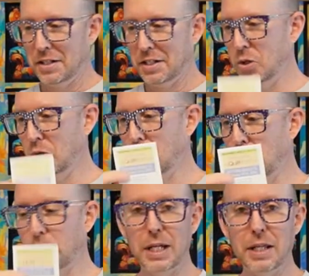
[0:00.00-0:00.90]
to
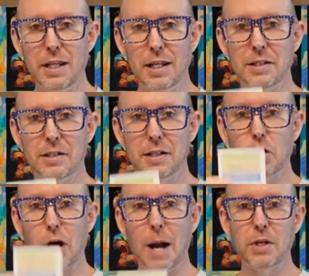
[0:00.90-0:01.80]
bring this and
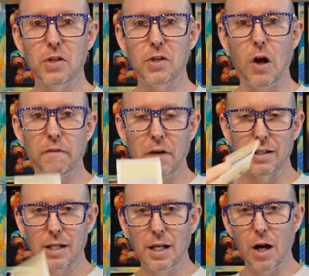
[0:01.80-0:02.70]
drop this off at the
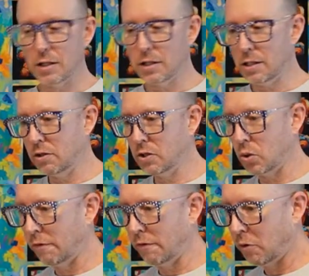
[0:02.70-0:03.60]
St. Augustine
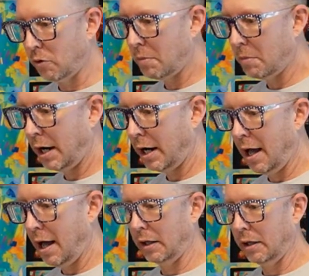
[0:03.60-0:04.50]
store for Mary
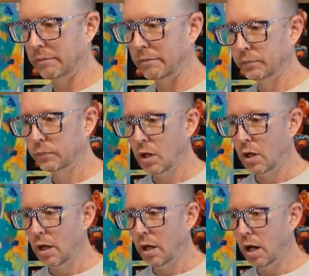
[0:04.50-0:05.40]
Ellen.
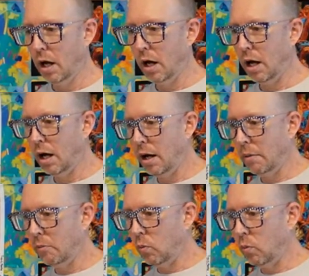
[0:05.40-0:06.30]

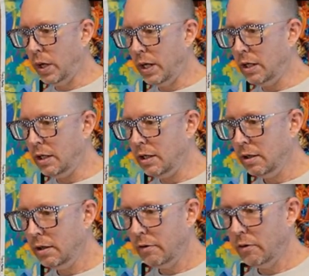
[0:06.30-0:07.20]
Wendy,
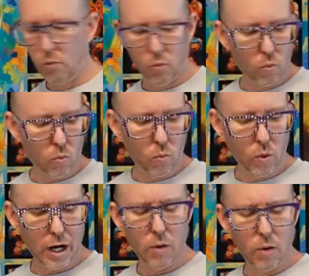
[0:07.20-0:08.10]

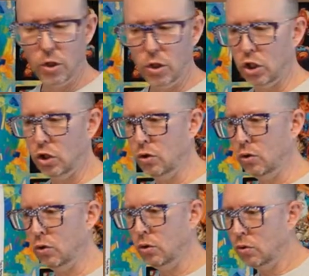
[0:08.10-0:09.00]
where would
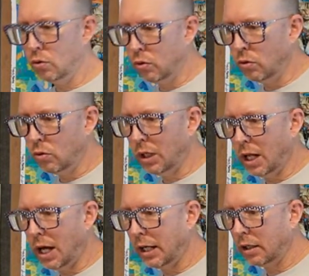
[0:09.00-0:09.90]
you
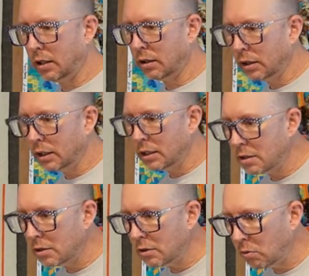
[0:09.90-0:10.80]
like,
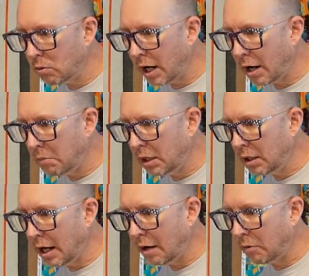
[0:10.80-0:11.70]
listen to what I
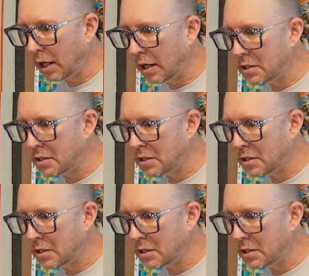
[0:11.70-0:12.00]
mean, not what I